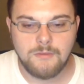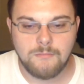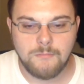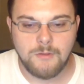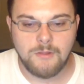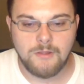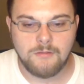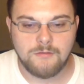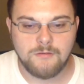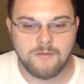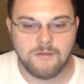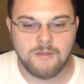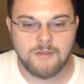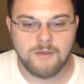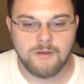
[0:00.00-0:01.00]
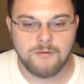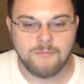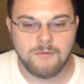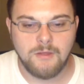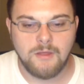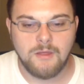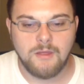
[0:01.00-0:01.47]
let's see here.
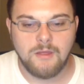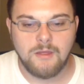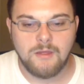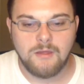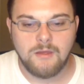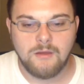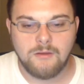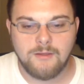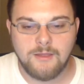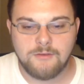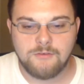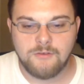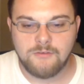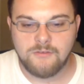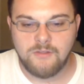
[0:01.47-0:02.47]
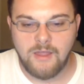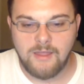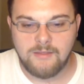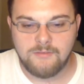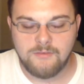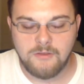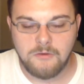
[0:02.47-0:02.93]
Okay, she's
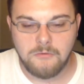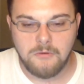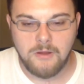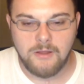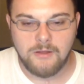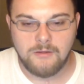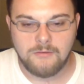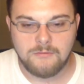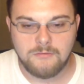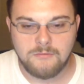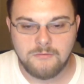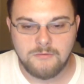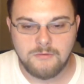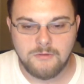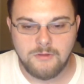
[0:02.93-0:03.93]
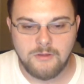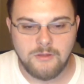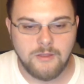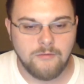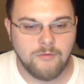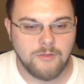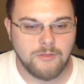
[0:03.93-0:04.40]
dancing around,
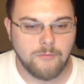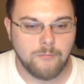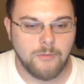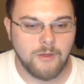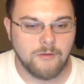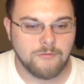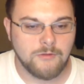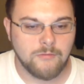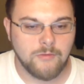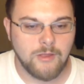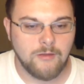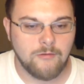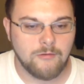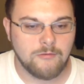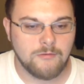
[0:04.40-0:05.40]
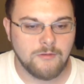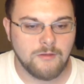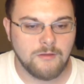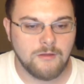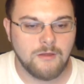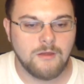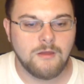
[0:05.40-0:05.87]
giving the buffs, I'm
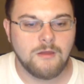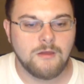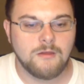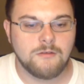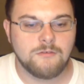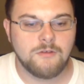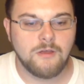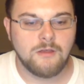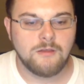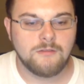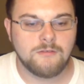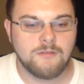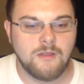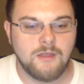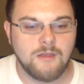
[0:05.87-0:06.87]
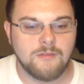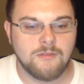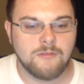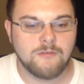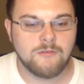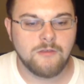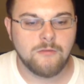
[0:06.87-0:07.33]
guessing. Giants
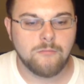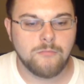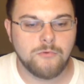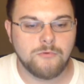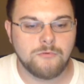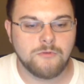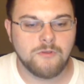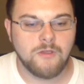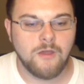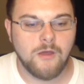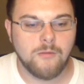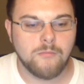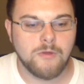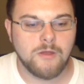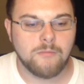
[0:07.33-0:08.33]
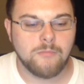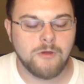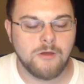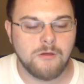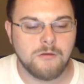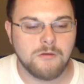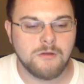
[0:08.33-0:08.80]
dance that boost combat
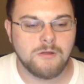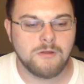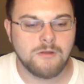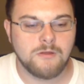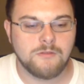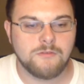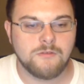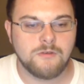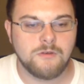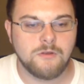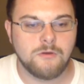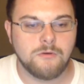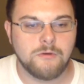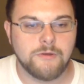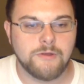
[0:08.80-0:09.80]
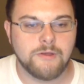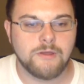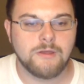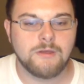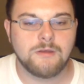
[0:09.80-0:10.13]
power. It's annoying.